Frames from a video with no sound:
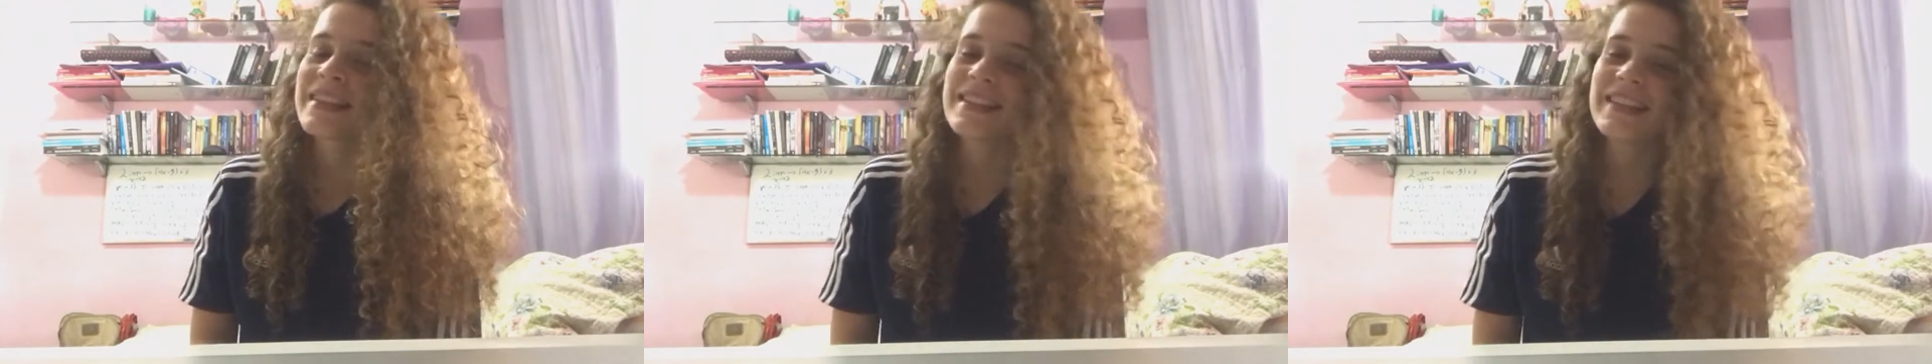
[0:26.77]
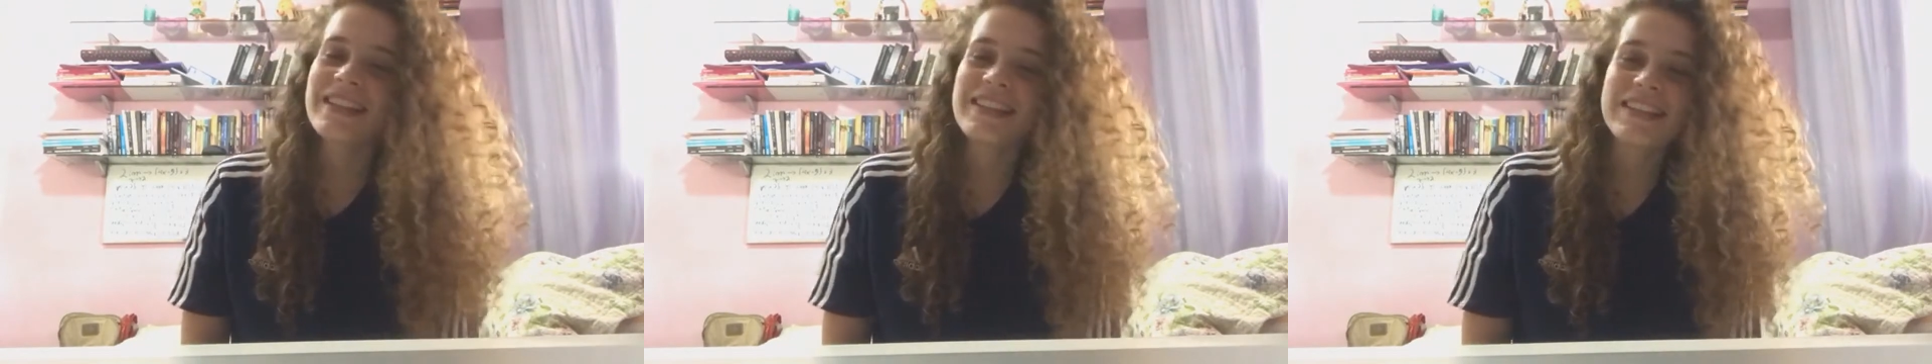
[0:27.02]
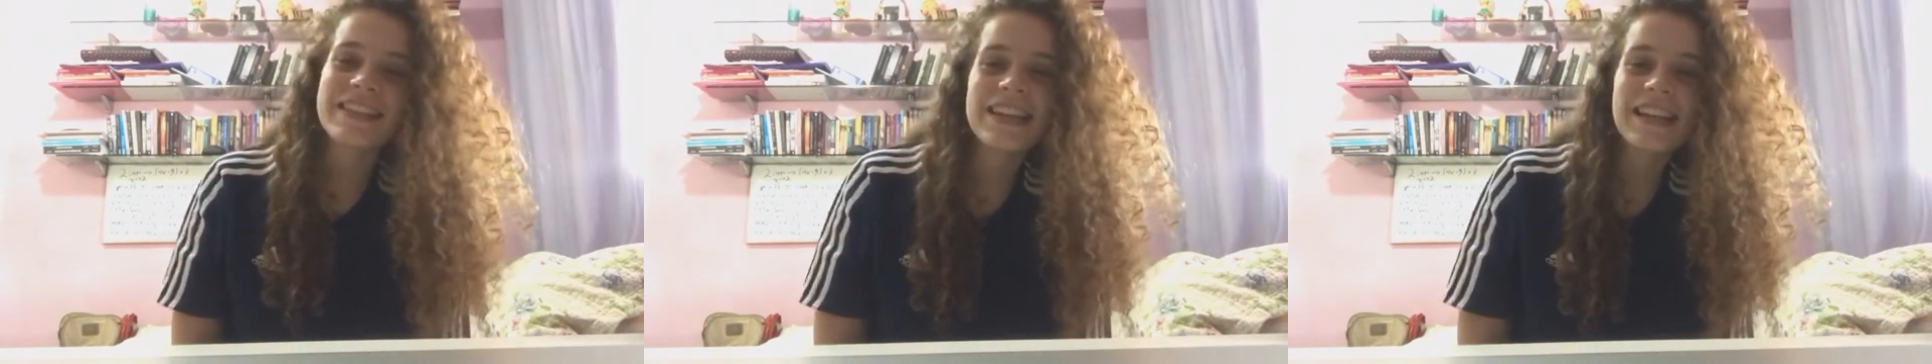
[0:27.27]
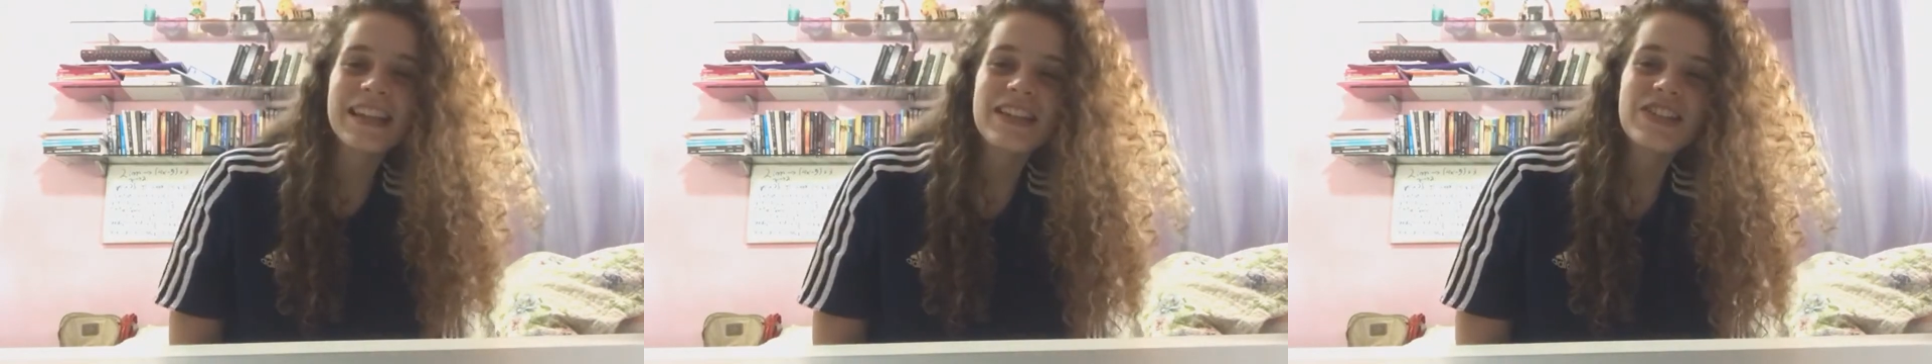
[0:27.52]
such as
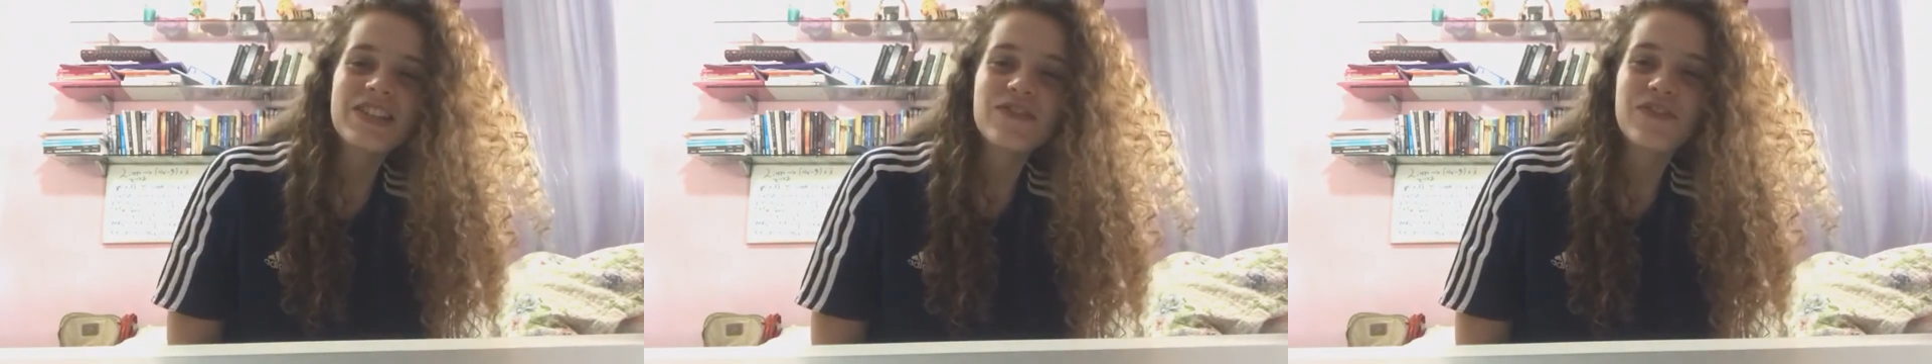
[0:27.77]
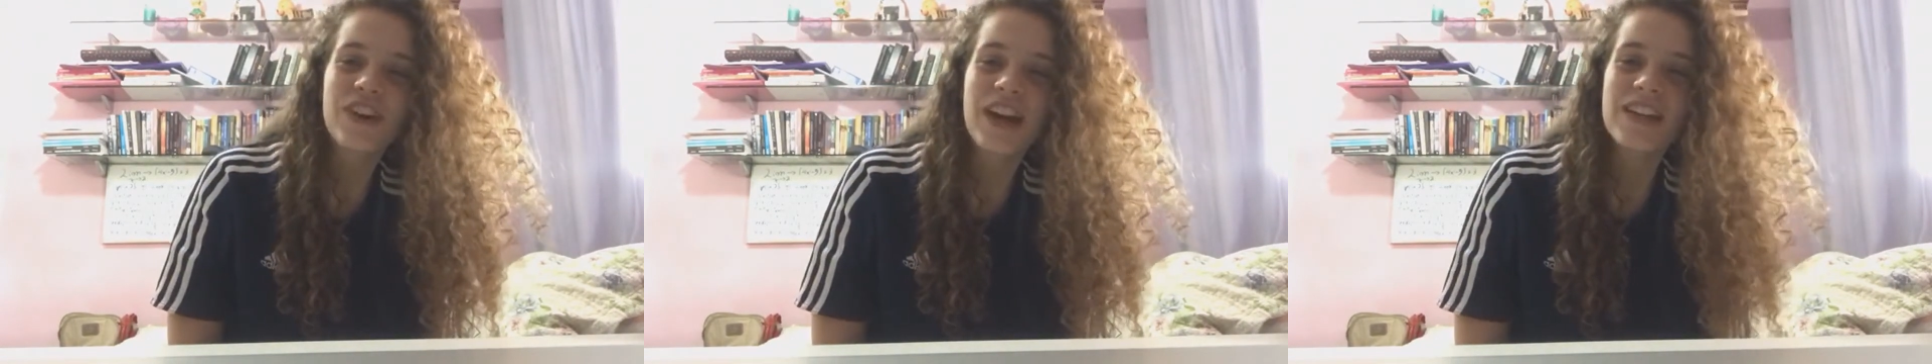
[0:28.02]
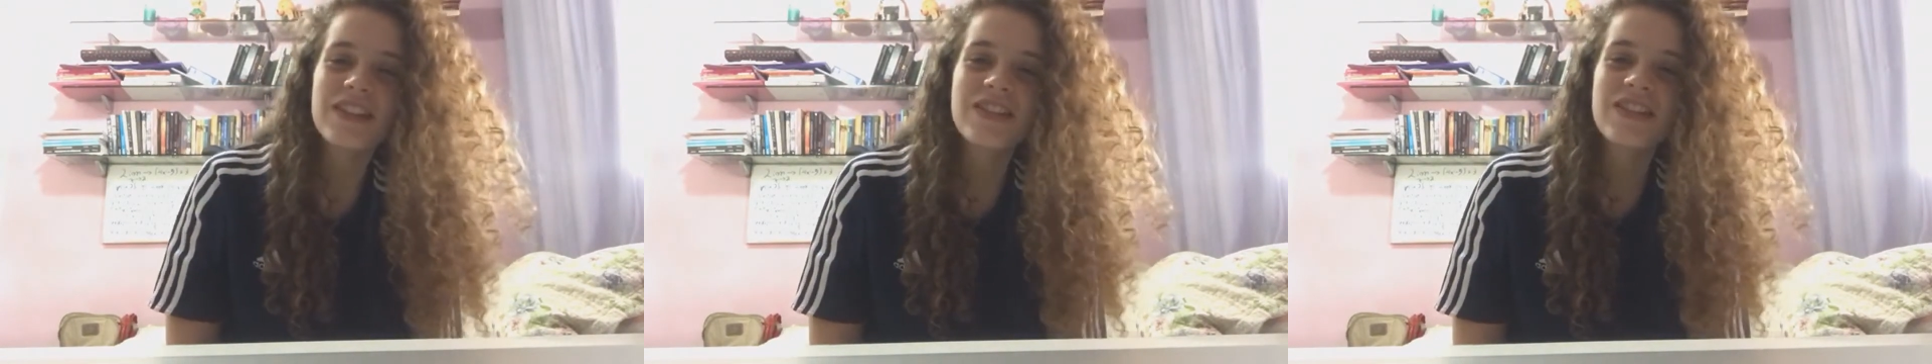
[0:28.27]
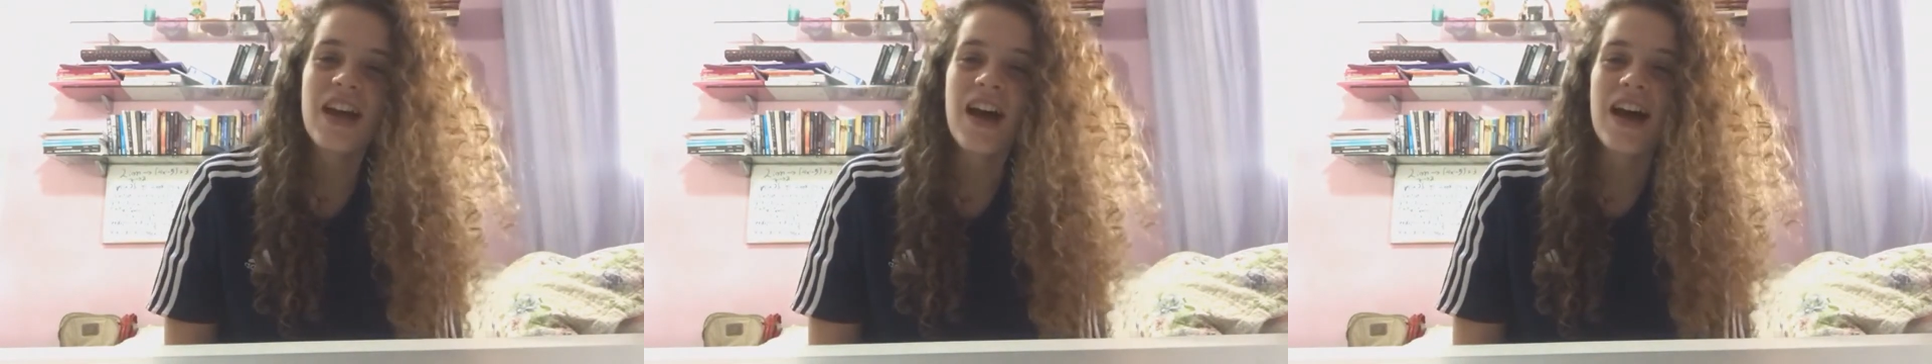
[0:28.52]
English, French,